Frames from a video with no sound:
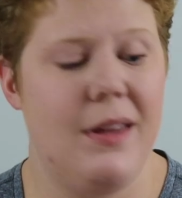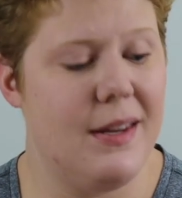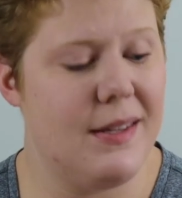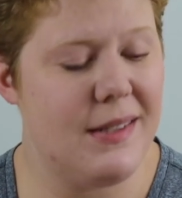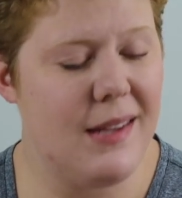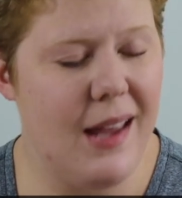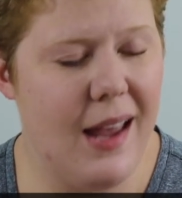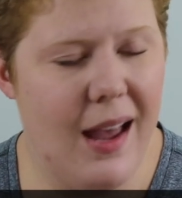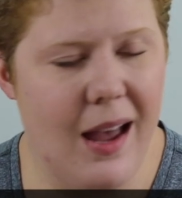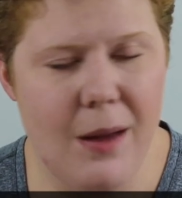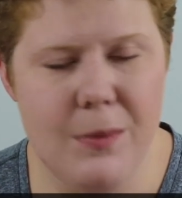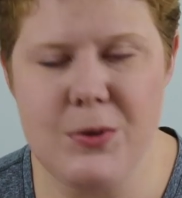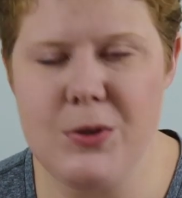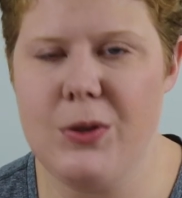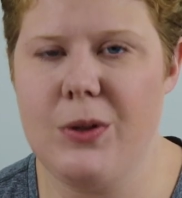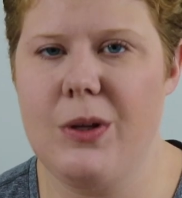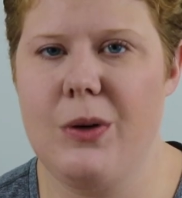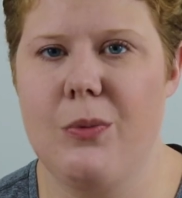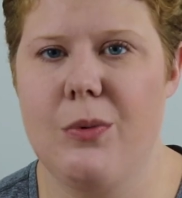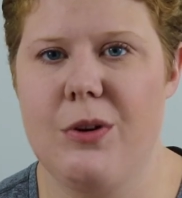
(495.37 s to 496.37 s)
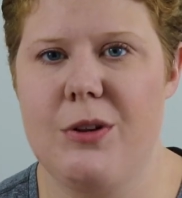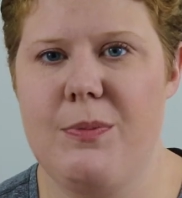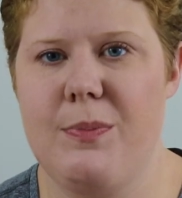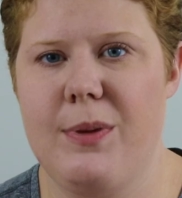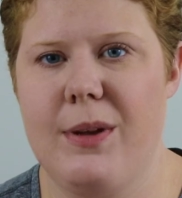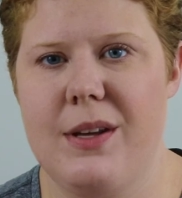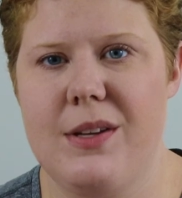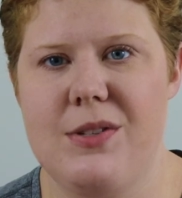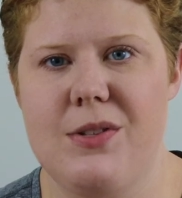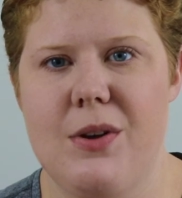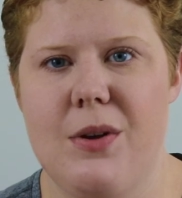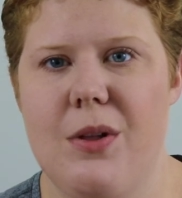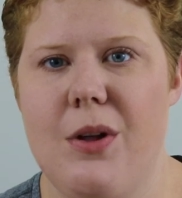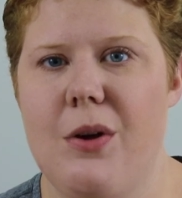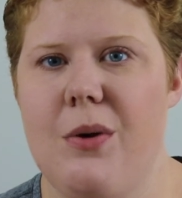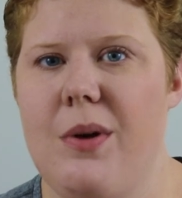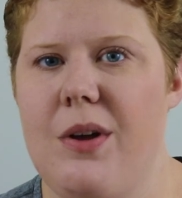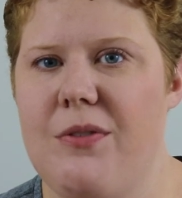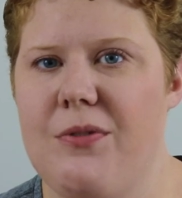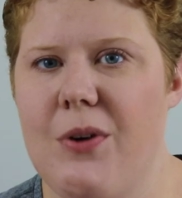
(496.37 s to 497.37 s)
It is absolutely worth playing
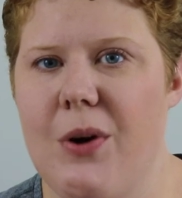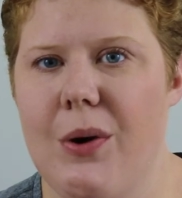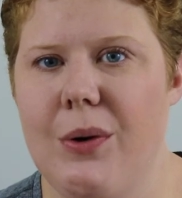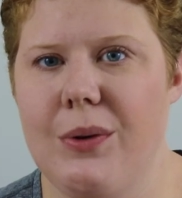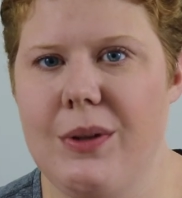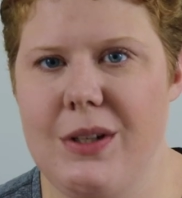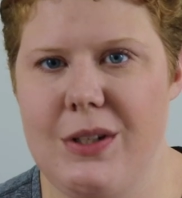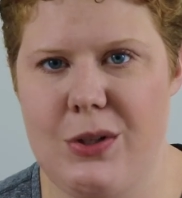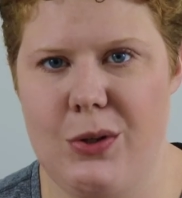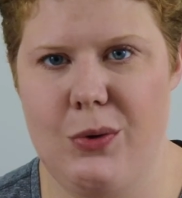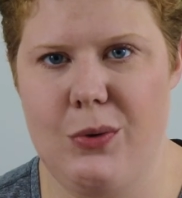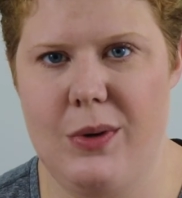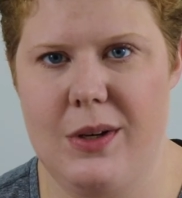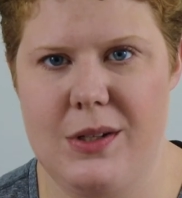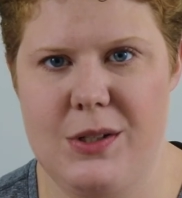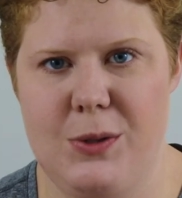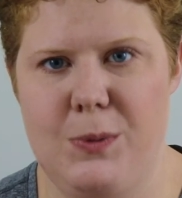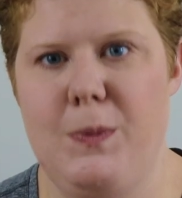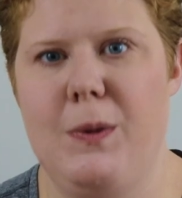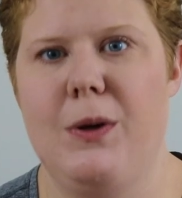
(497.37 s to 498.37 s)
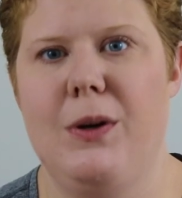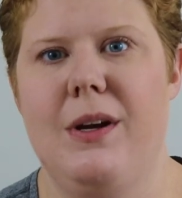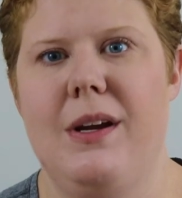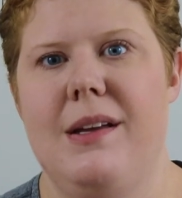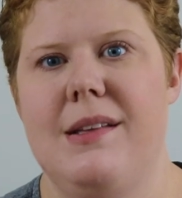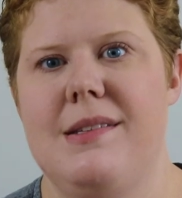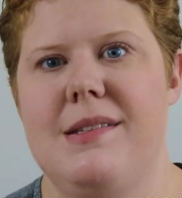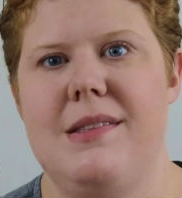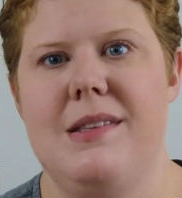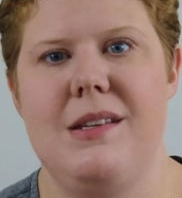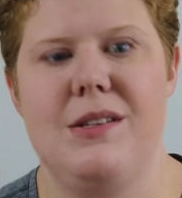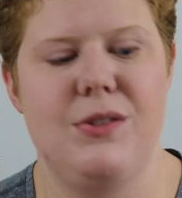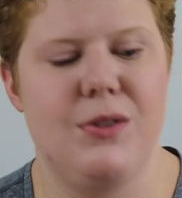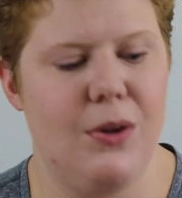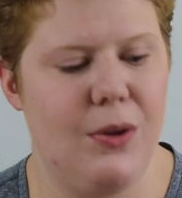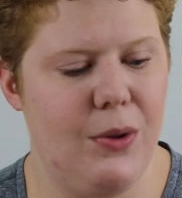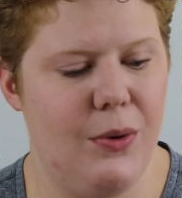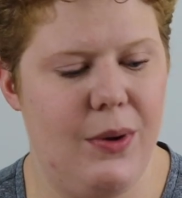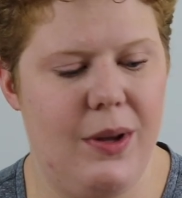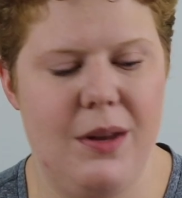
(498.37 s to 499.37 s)
solo, if only to experience the
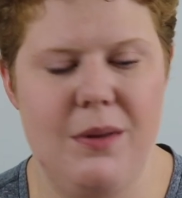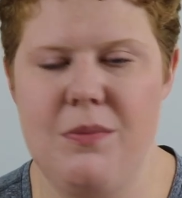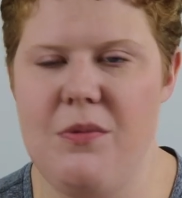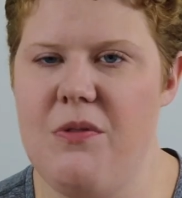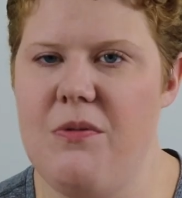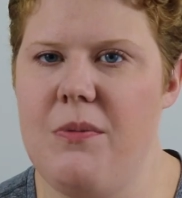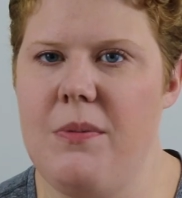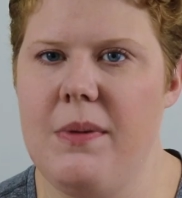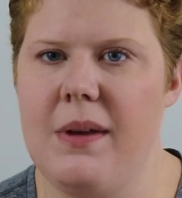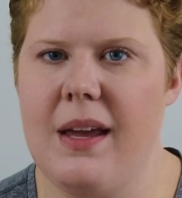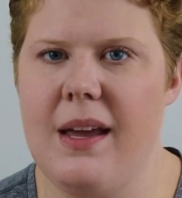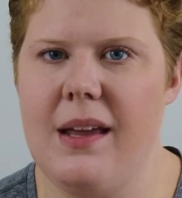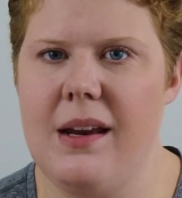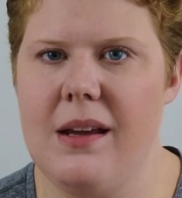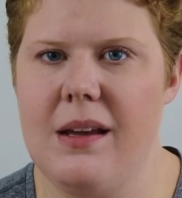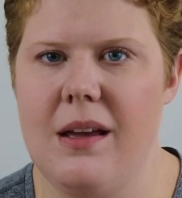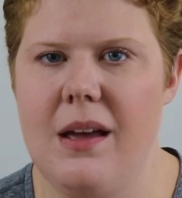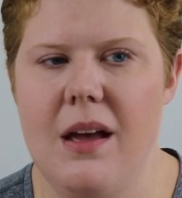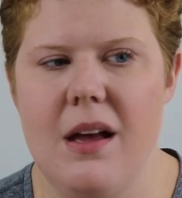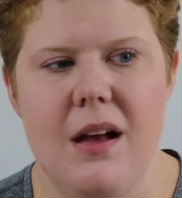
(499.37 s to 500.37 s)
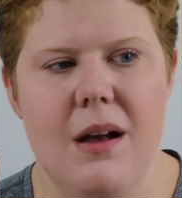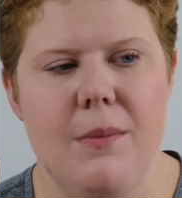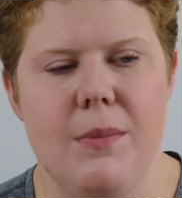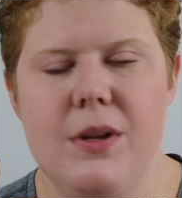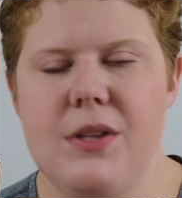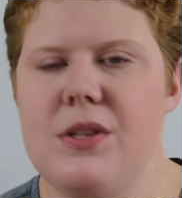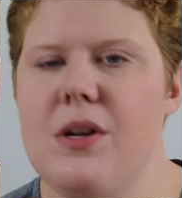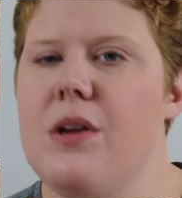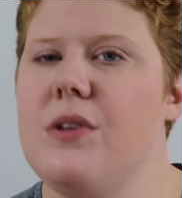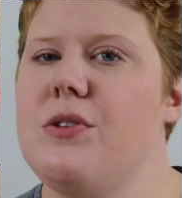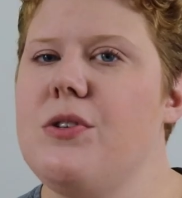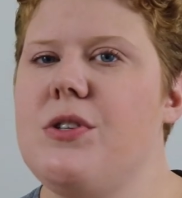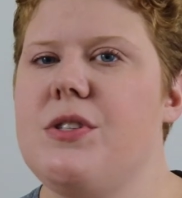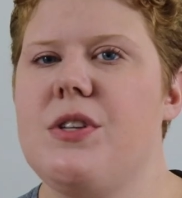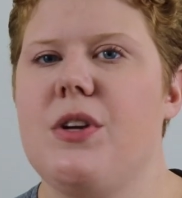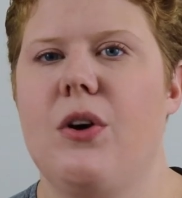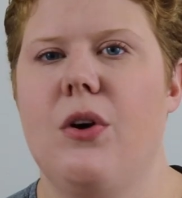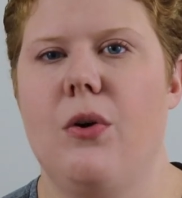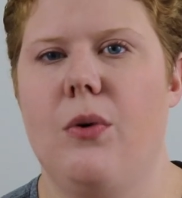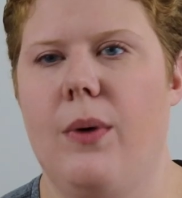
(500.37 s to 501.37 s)
solo hidden movement mechanic, but it's also
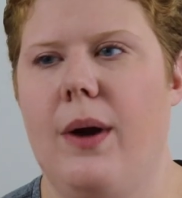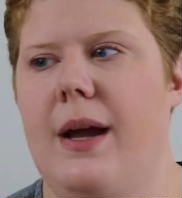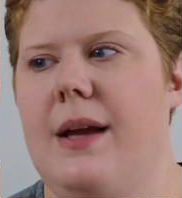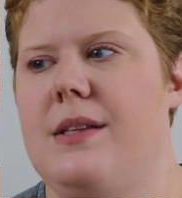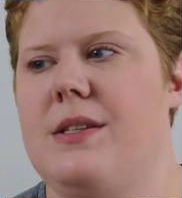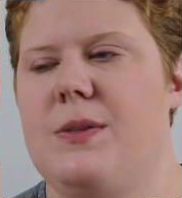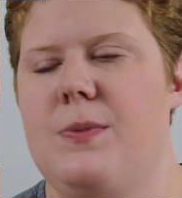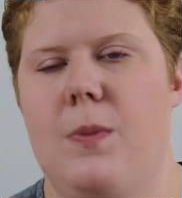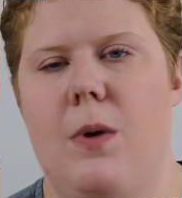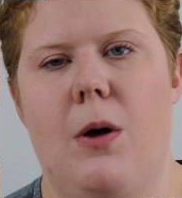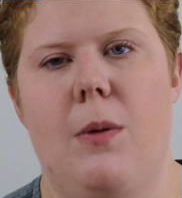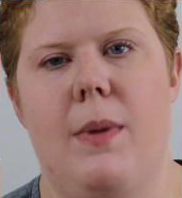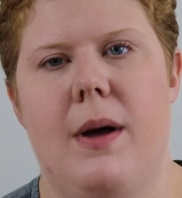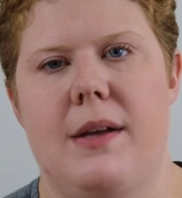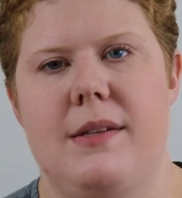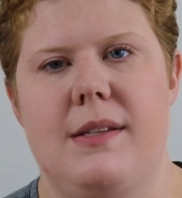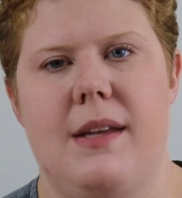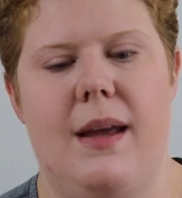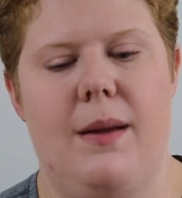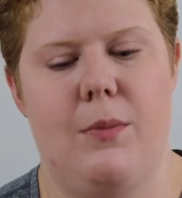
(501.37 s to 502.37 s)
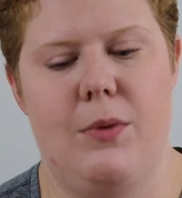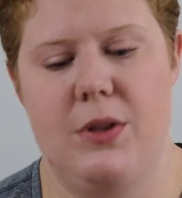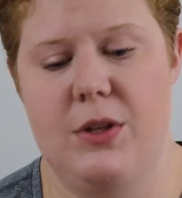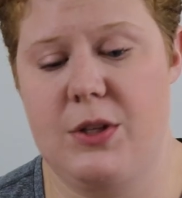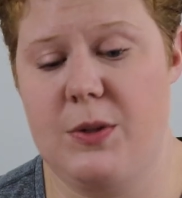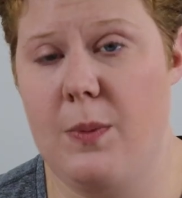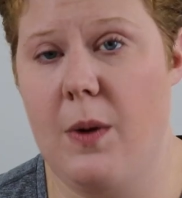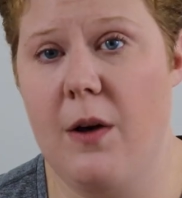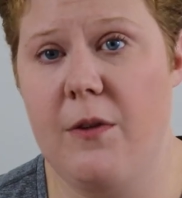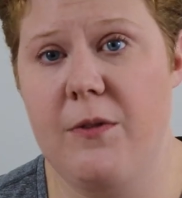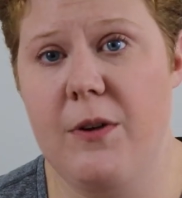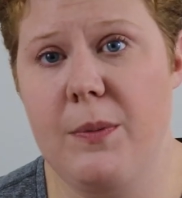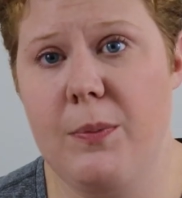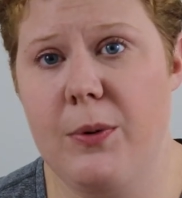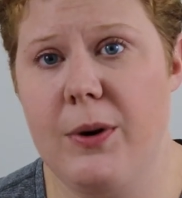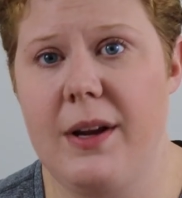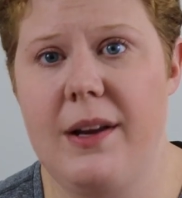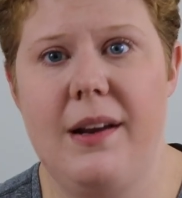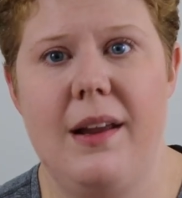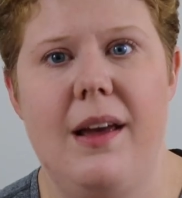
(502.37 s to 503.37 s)
just a great small box game with a small
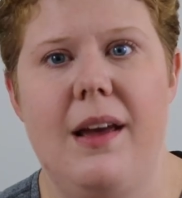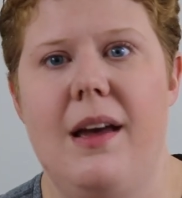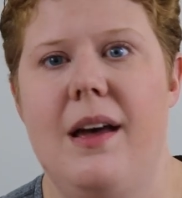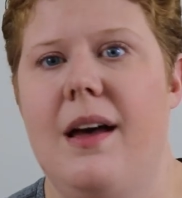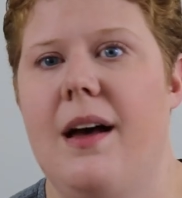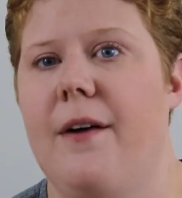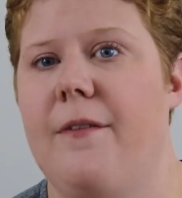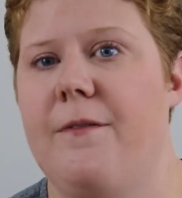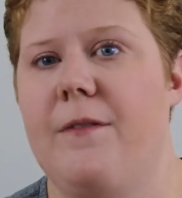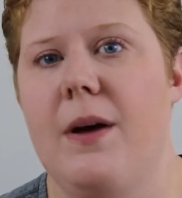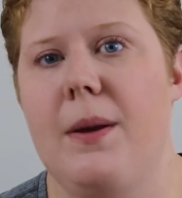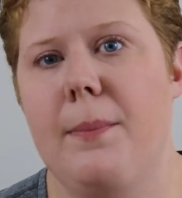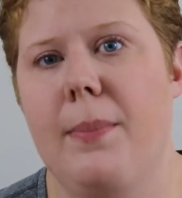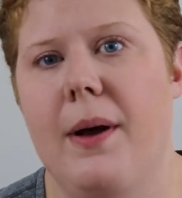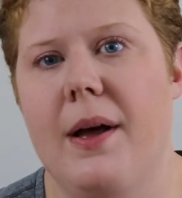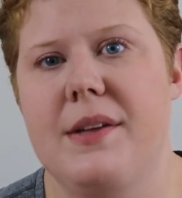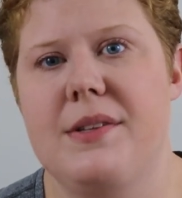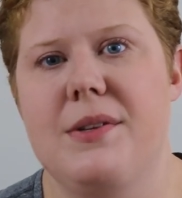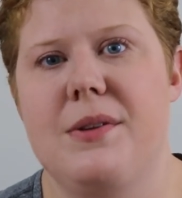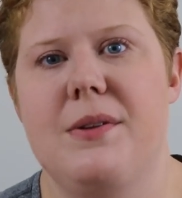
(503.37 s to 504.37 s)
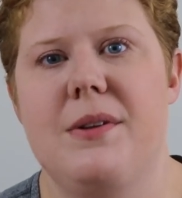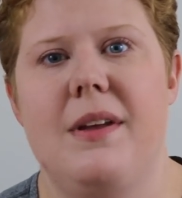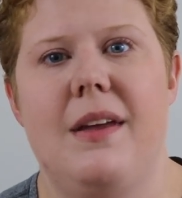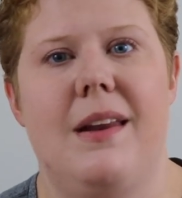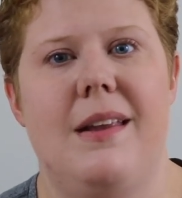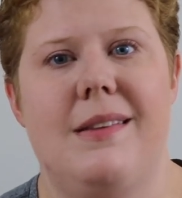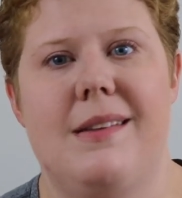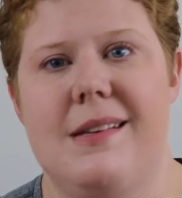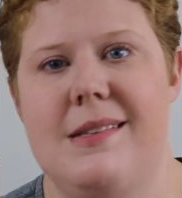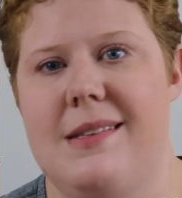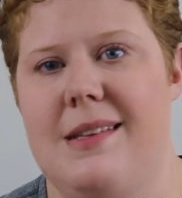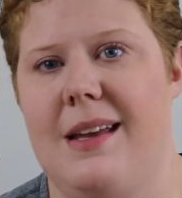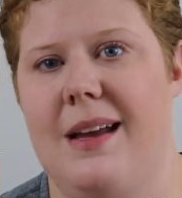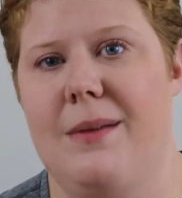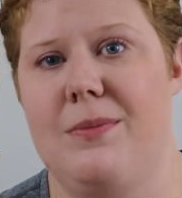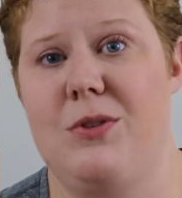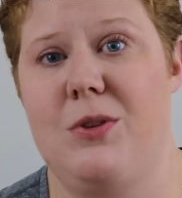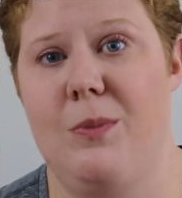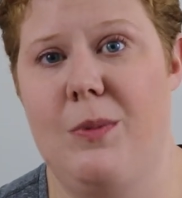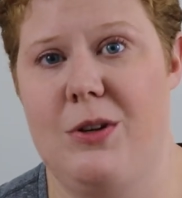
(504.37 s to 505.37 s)
footprint, a fun puzzle, and it doesn't
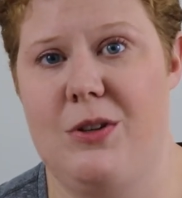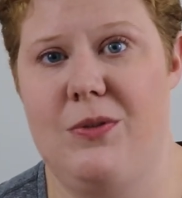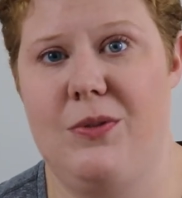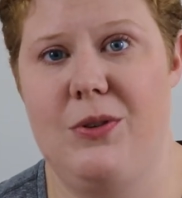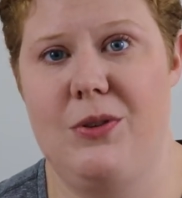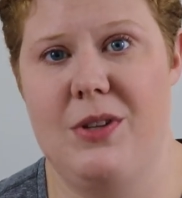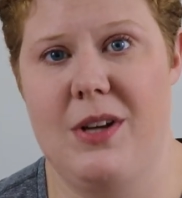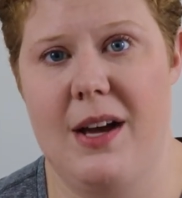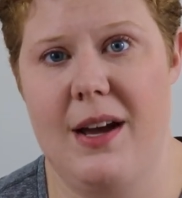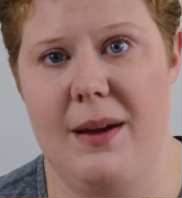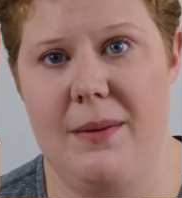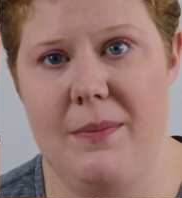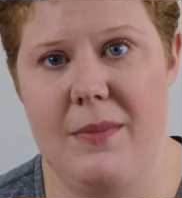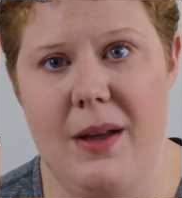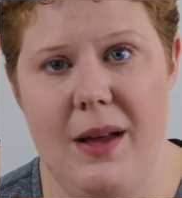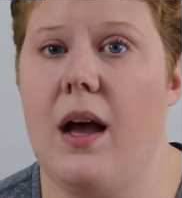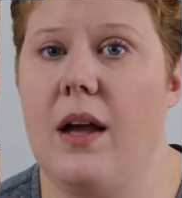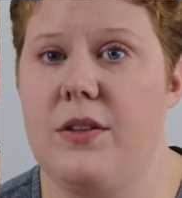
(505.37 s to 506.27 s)
take up too much of your time.